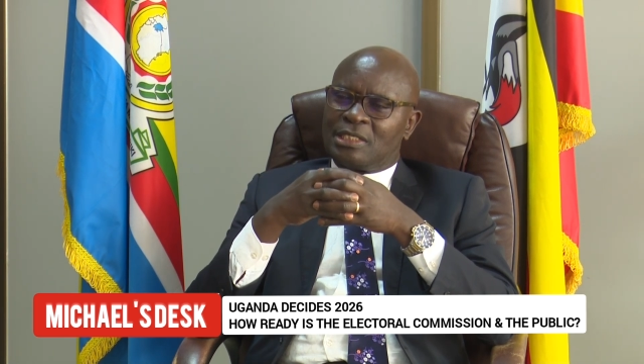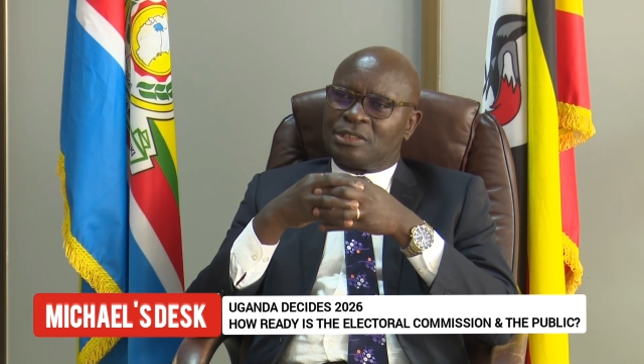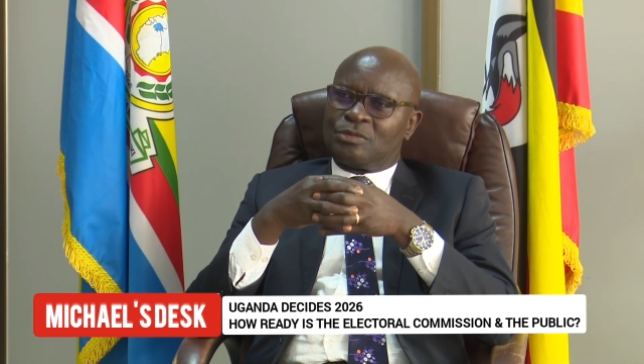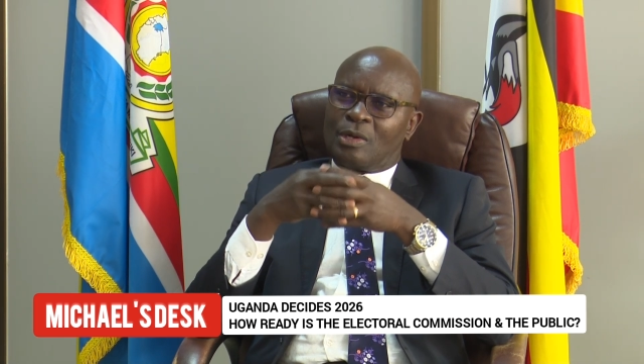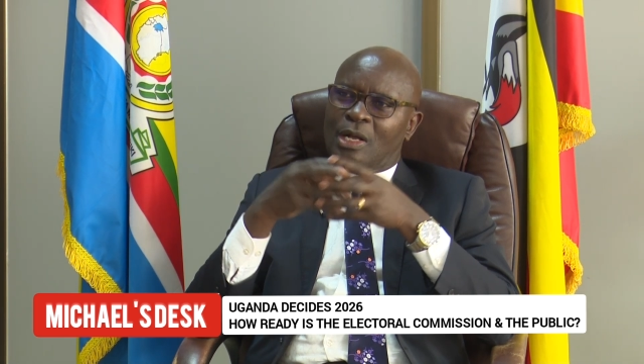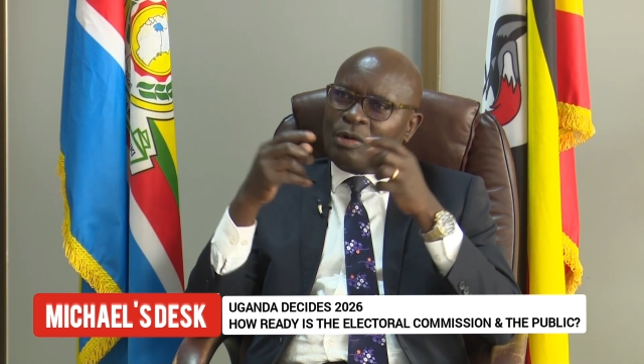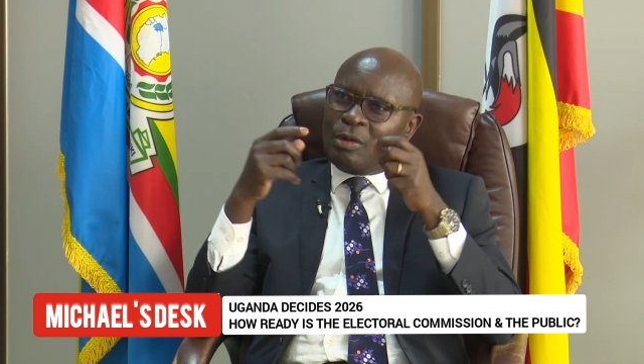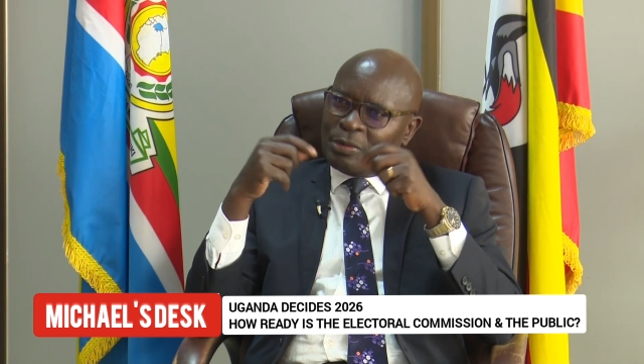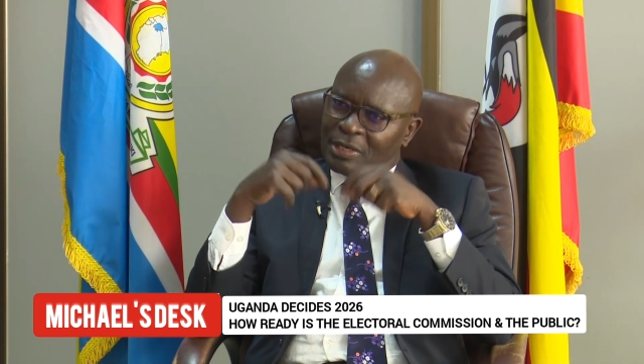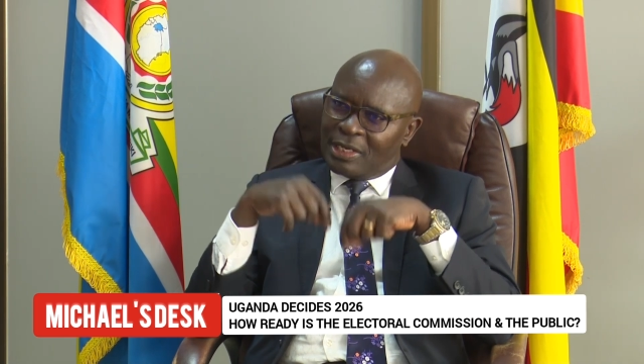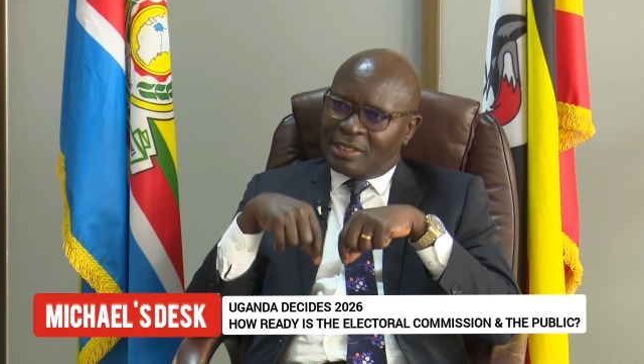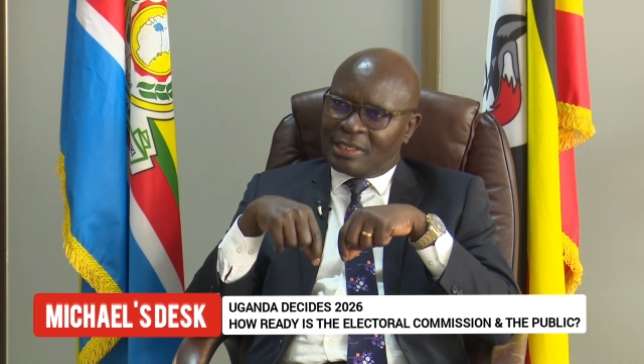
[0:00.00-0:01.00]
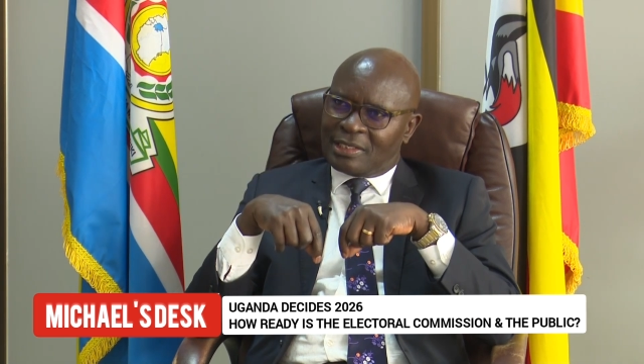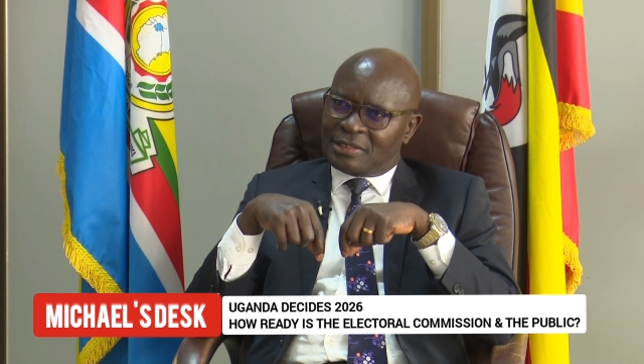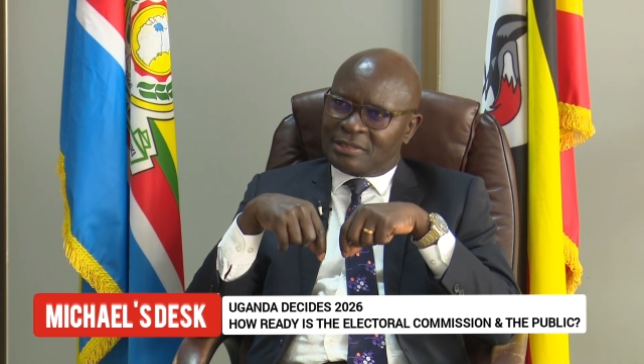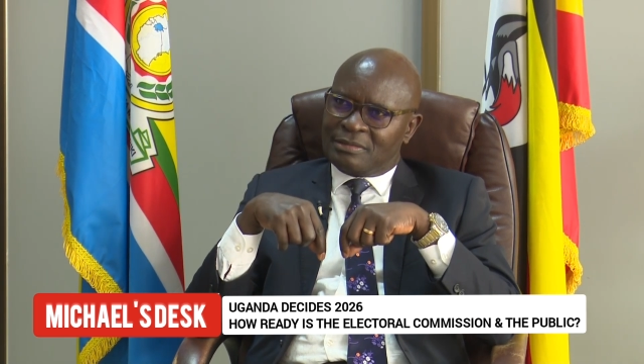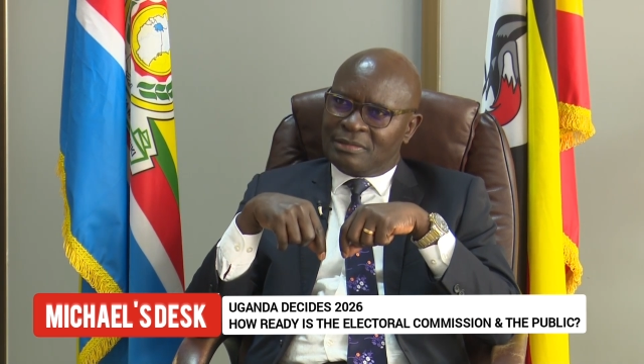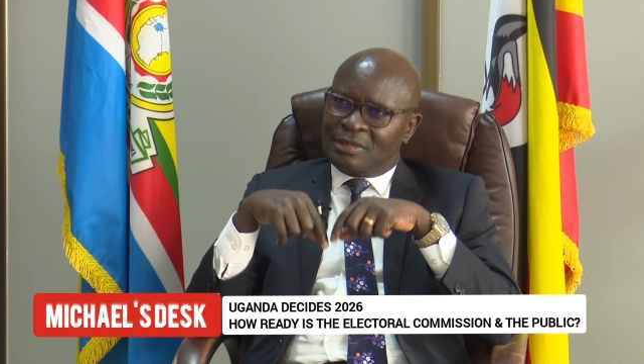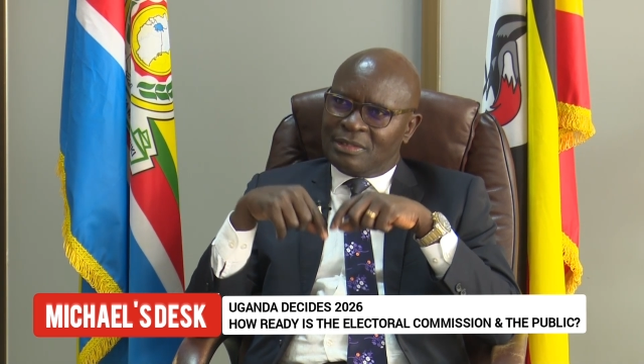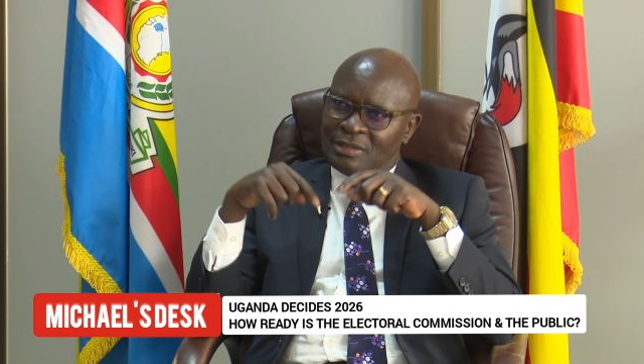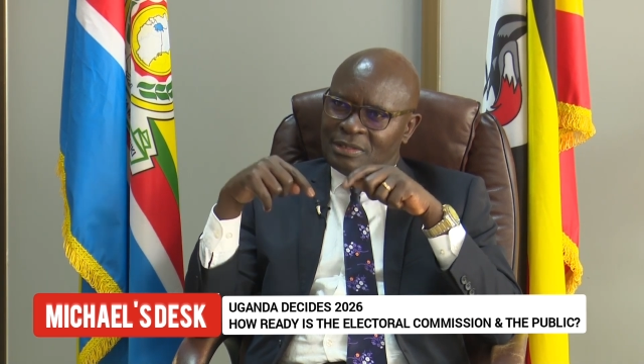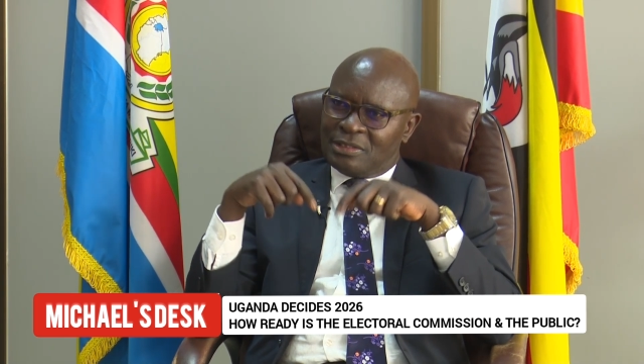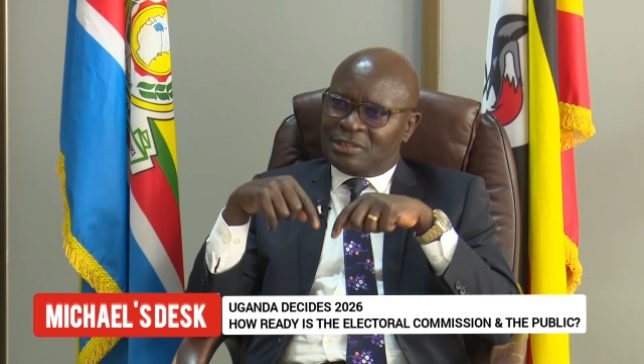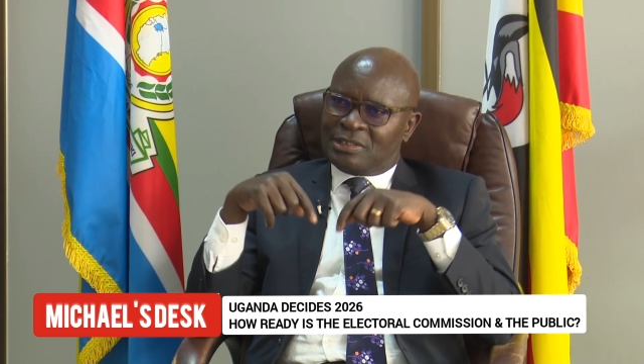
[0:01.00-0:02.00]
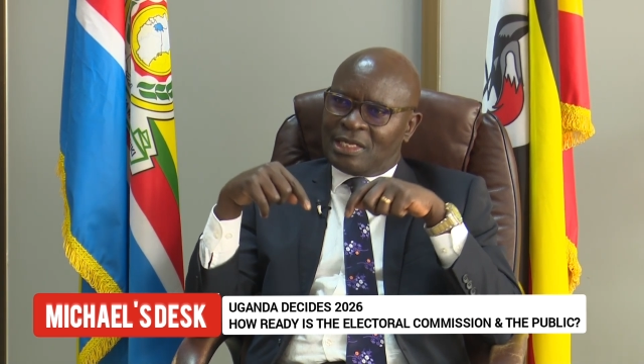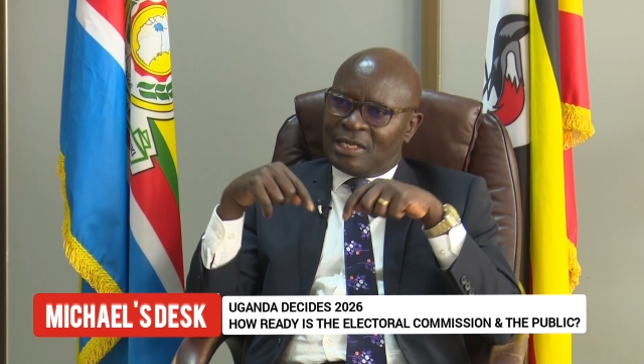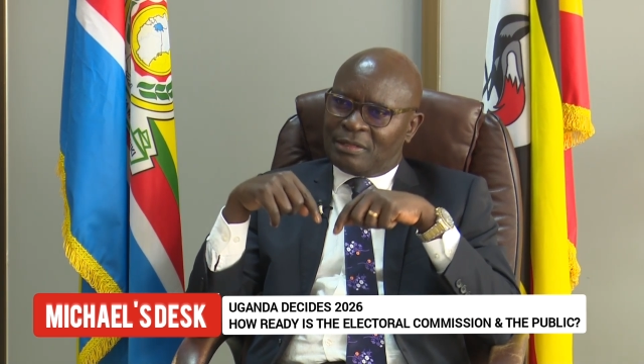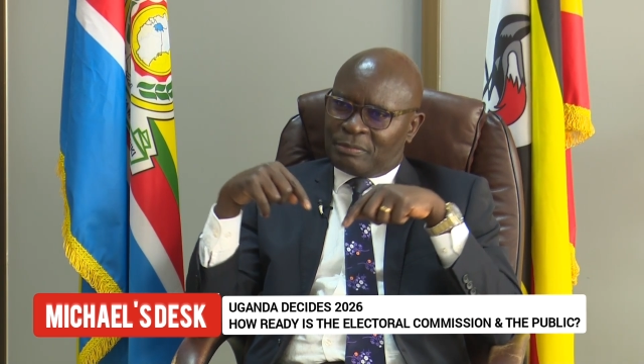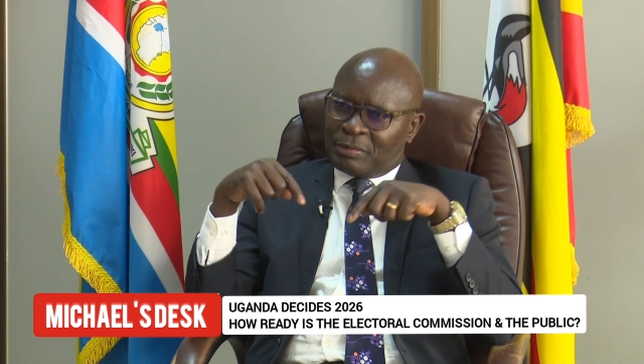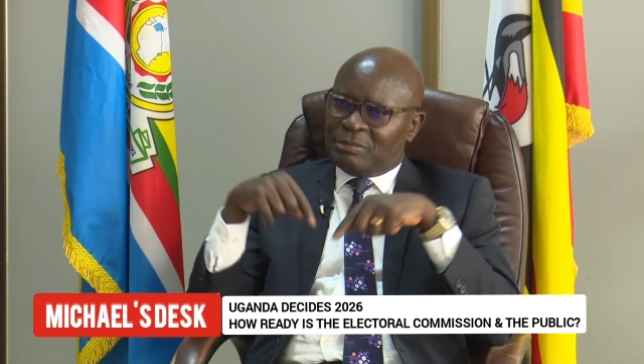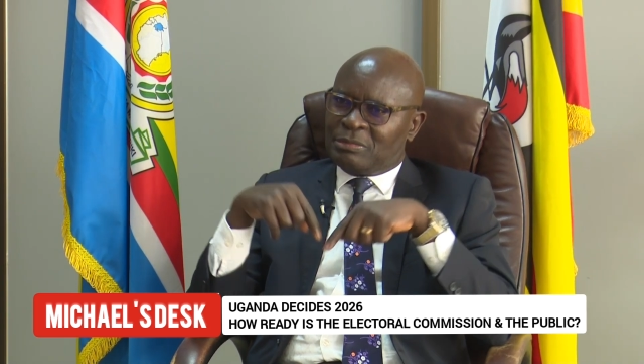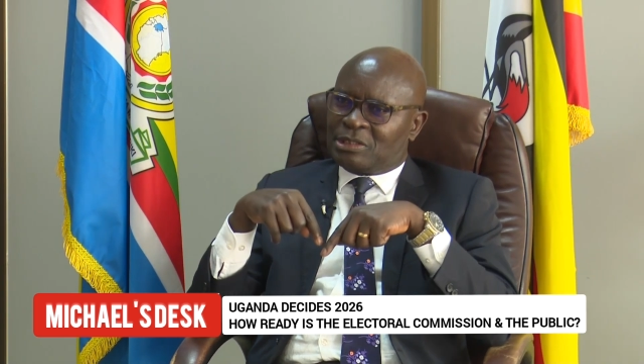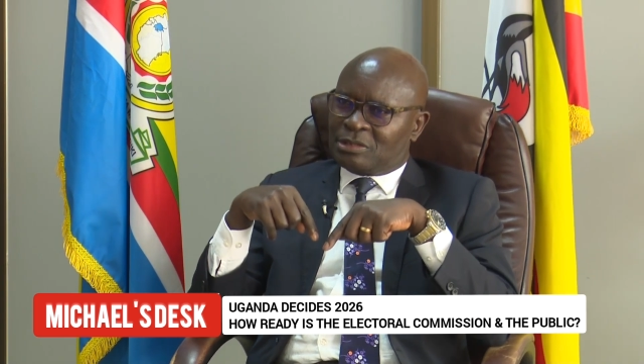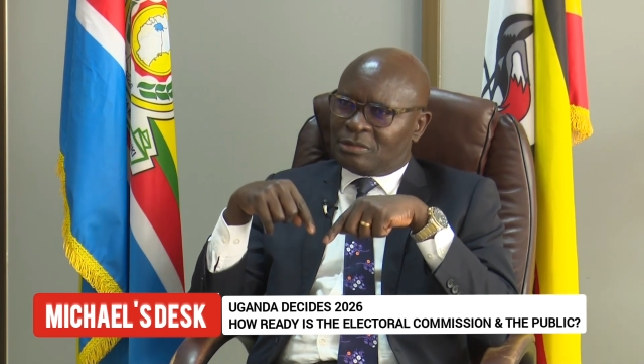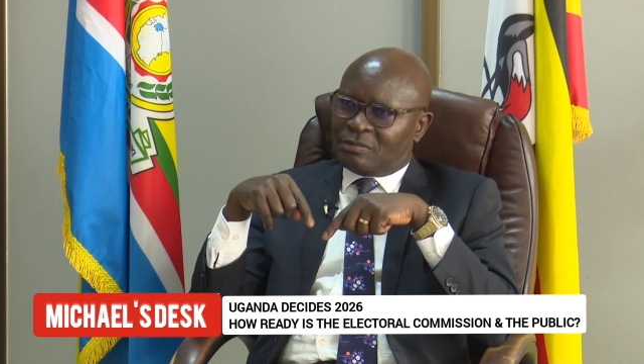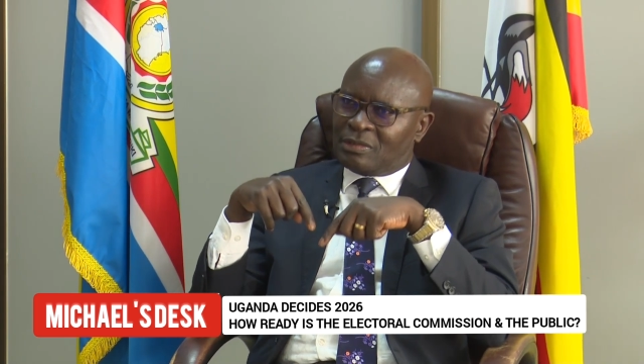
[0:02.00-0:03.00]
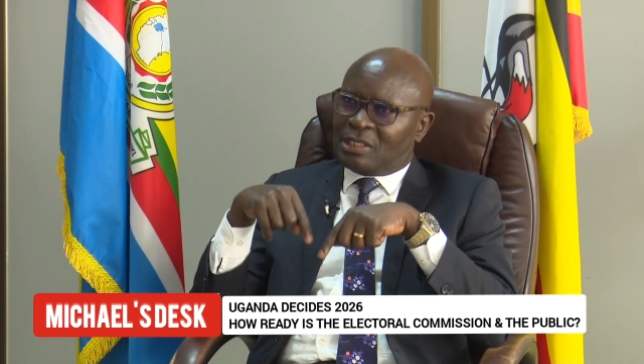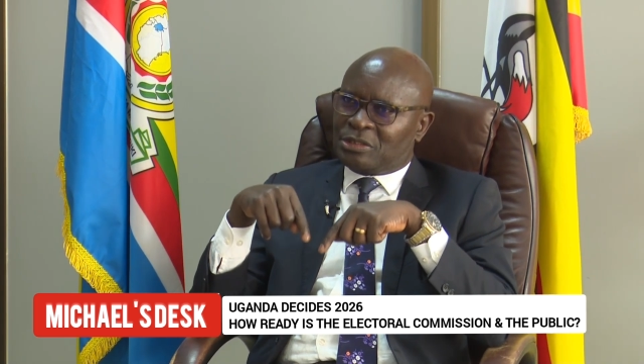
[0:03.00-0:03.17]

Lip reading: asked to accommodate us. These are premises of